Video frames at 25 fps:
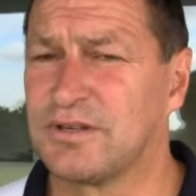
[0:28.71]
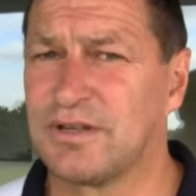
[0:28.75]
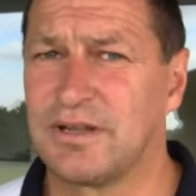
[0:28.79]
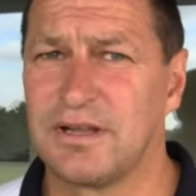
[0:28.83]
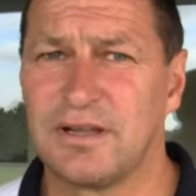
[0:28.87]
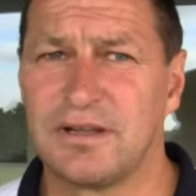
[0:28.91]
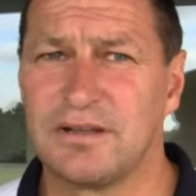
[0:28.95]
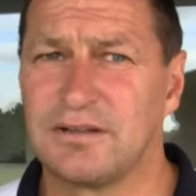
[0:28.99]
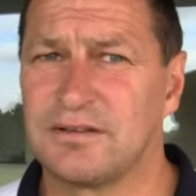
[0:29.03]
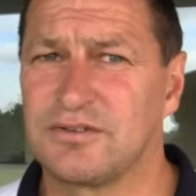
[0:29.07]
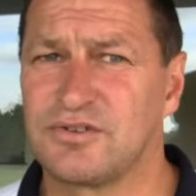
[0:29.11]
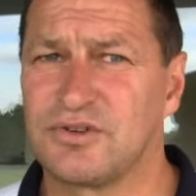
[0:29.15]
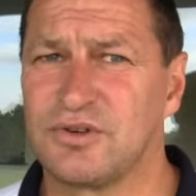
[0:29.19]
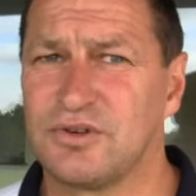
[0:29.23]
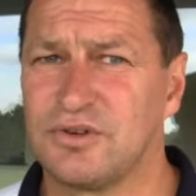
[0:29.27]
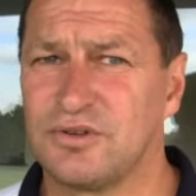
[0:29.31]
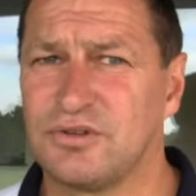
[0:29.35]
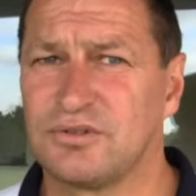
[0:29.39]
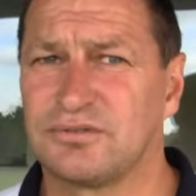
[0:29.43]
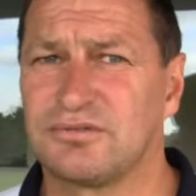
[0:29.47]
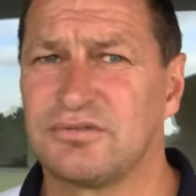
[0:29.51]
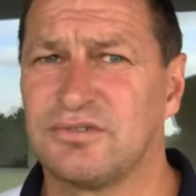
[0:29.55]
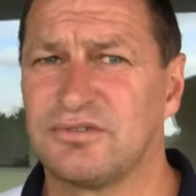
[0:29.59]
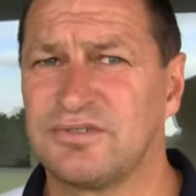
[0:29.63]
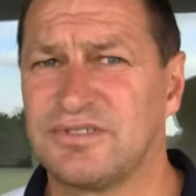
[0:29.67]
Uh,
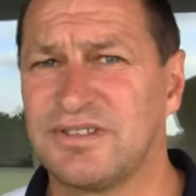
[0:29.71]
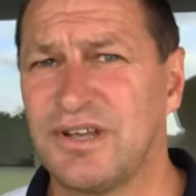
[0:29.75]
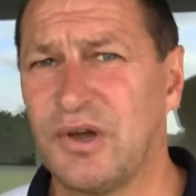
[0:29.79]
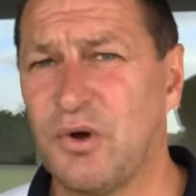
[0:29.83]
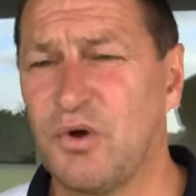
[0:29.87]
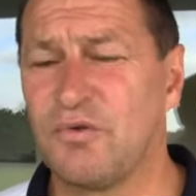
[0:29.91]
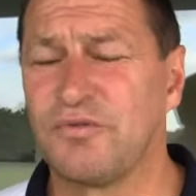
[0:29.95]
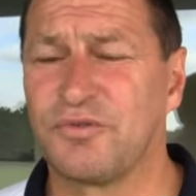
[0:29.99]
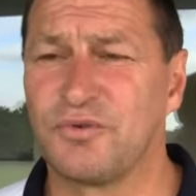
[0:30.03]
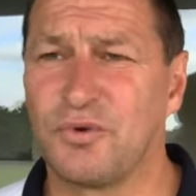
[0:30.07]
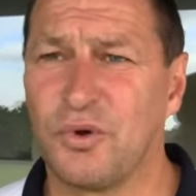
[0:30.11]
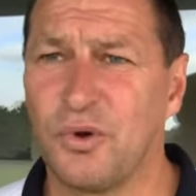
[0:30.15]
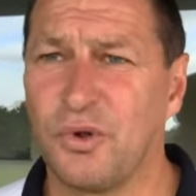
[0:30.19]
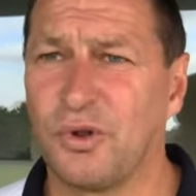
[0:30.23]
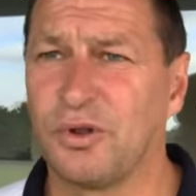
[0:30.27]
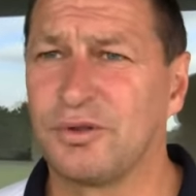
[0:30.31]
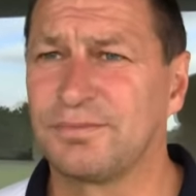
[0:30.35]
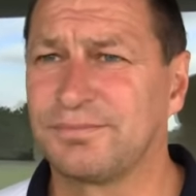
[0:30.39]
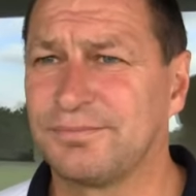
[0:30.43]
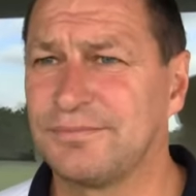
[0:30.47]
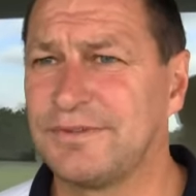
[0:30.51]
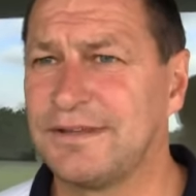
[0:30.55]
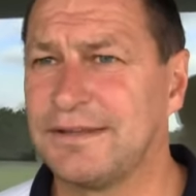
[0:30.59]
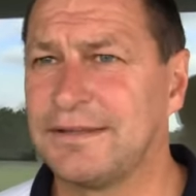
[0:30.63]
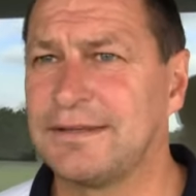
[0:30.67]
so overall,
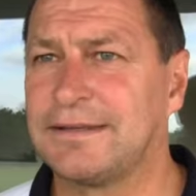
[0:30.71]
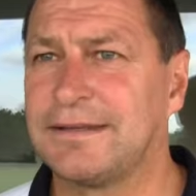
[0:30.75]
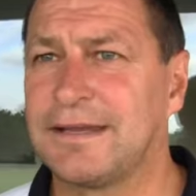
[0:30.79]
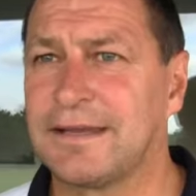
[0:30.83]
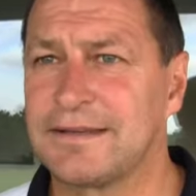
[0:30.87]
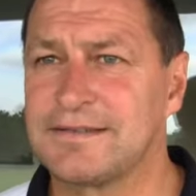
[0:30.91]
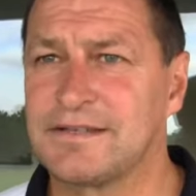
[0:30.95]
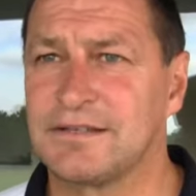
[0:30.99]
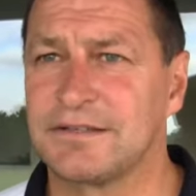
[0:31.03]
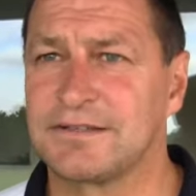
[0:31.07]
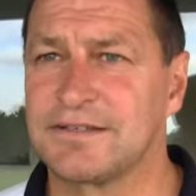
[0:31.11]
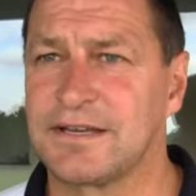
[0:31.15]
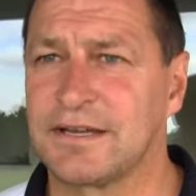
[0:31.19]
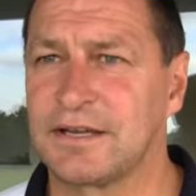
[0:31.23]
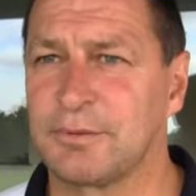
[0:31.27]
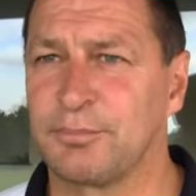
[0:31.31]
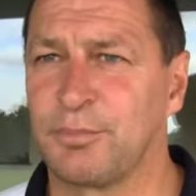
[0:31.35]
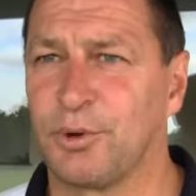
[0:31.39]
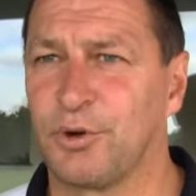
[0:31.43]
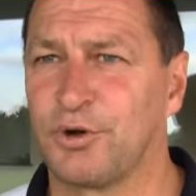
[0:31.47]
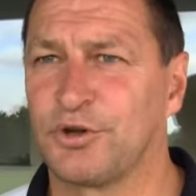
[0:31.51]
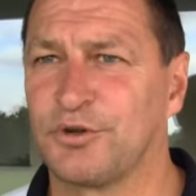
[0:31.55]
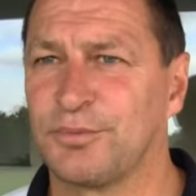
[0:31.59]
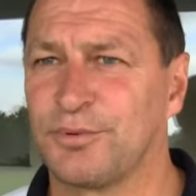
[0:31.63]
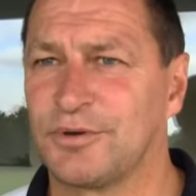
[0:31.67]
yes, you'll take a
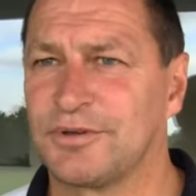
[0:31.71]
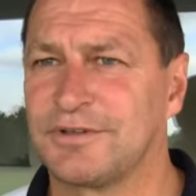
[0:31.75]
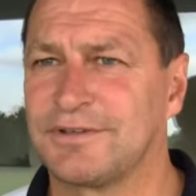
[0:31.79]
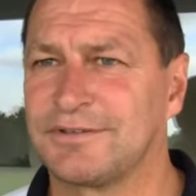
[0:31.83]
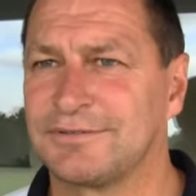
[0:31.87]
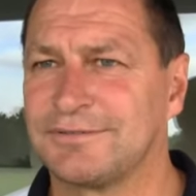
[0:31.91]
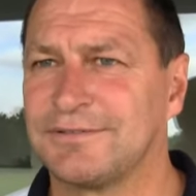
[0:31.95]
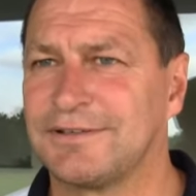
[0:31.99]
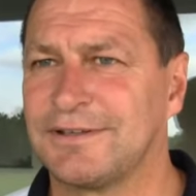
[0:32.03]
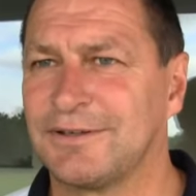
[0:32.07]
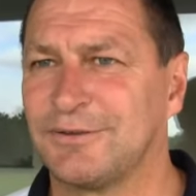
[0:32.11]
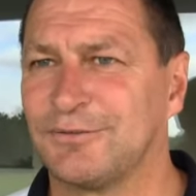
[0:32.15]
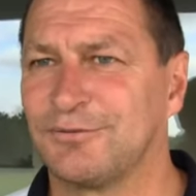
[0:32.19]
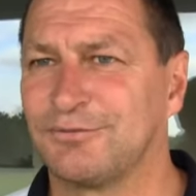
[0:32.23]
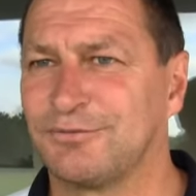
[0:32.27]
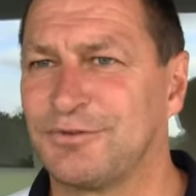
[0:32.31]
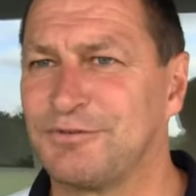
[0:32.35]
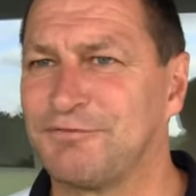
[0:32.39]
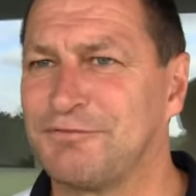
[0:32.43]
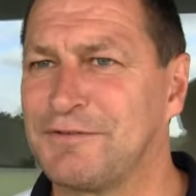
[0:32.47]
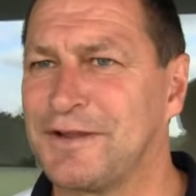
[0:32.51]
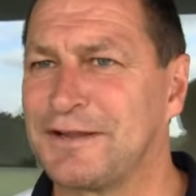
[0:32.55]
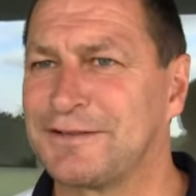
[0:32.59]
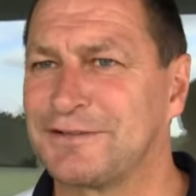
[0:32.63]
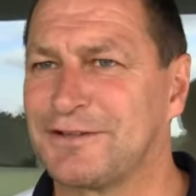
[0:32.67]
point, but you know,
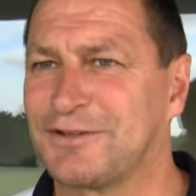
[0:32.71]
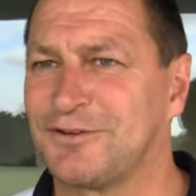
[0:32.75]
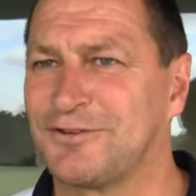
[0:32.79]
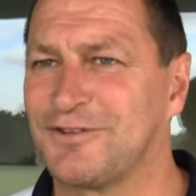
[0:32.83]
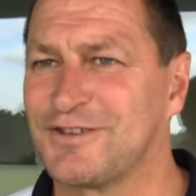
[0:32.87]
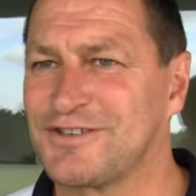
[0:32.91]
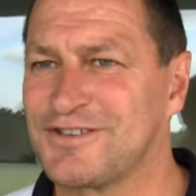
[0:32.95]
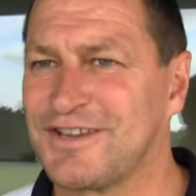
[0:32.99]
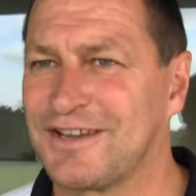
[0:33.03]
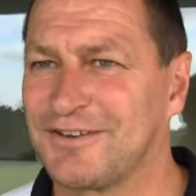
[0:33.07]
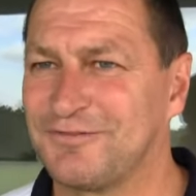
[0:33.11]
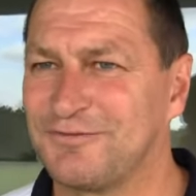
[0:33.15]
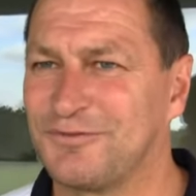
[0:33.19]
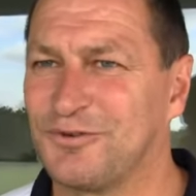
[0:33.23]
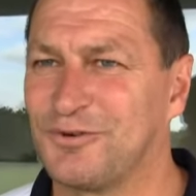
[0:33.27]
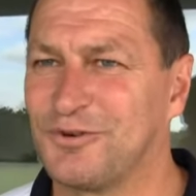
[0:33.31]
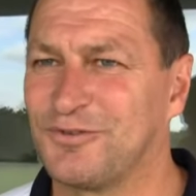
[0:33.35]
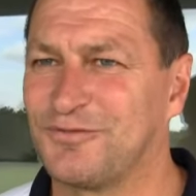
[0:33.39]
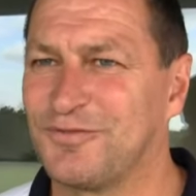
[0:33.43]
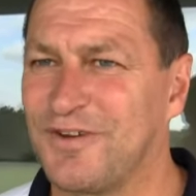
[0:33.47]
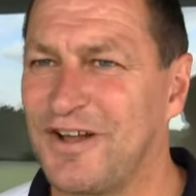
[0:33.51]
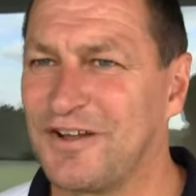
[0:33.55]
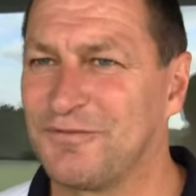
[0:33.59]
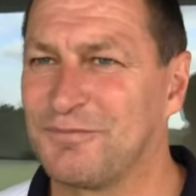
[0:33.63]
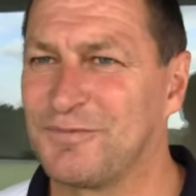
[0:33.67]
reflecting on the second
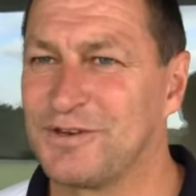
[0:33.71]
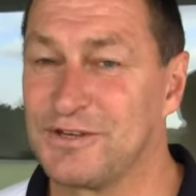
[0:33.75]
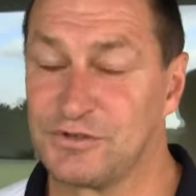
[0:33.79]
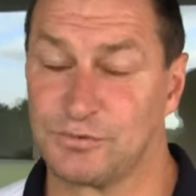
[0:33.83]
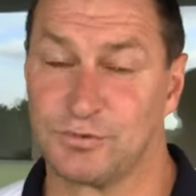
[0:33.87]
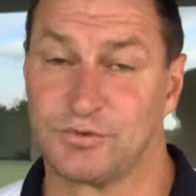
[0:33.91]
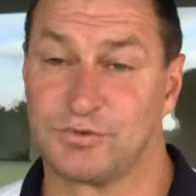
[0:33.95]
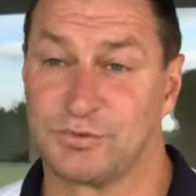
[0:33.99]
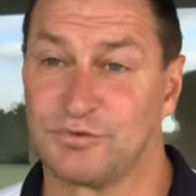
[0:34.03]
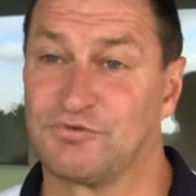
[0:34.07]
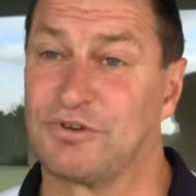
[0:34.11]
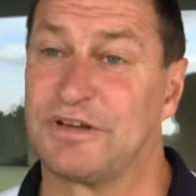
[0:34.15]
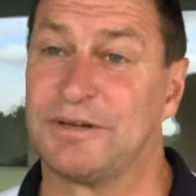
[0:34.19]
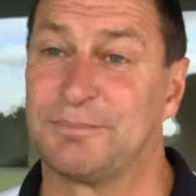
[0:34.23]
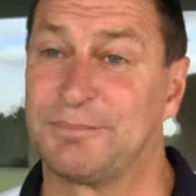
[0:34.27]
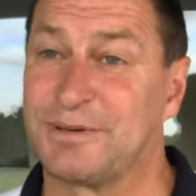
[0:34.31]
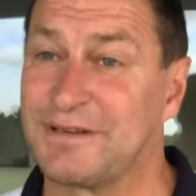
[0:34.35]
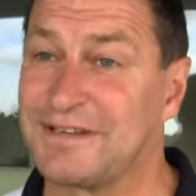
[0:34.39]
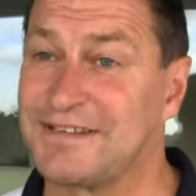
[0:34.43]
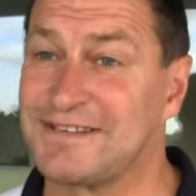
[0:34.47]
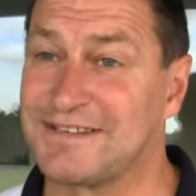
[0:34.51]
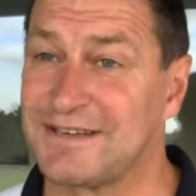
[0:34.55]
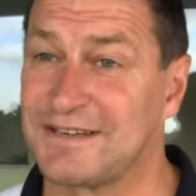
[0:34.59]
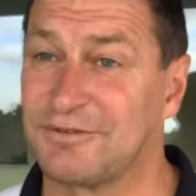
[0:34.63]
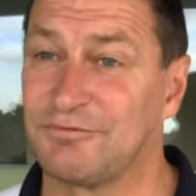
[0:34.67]
45 minutes, which was really
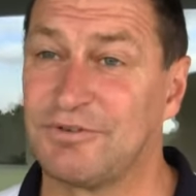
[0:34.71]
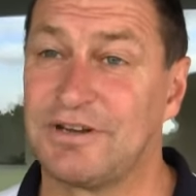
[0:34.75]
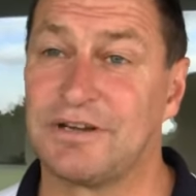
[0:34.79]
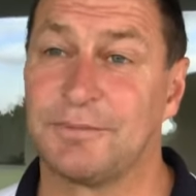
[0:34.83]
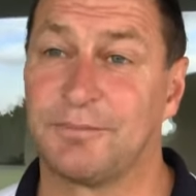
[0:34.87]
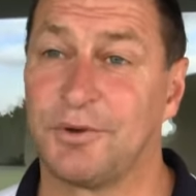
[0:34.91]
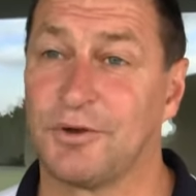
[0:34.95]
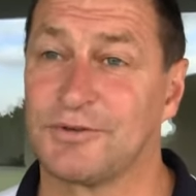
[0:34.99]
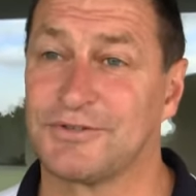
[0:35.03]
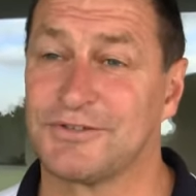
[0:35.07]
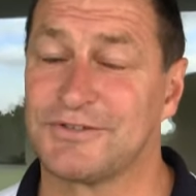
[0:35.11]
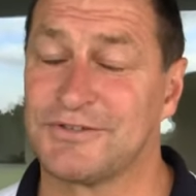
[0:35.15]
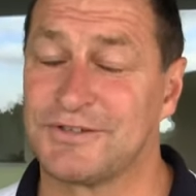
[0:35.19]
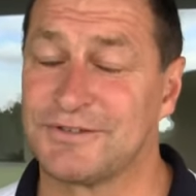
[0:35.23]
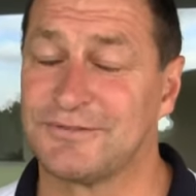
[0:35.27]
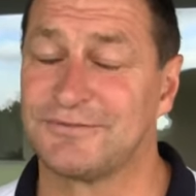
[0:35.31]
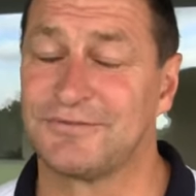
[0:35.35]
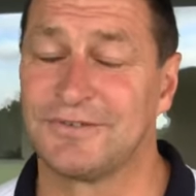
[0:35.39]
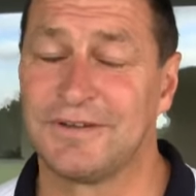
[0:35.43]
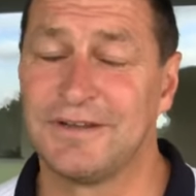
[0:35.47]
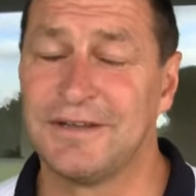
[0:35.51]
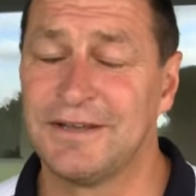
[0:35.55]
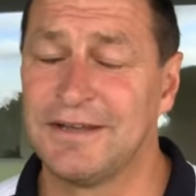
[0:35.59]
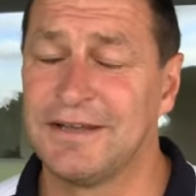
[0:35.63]
pleasing, really positive,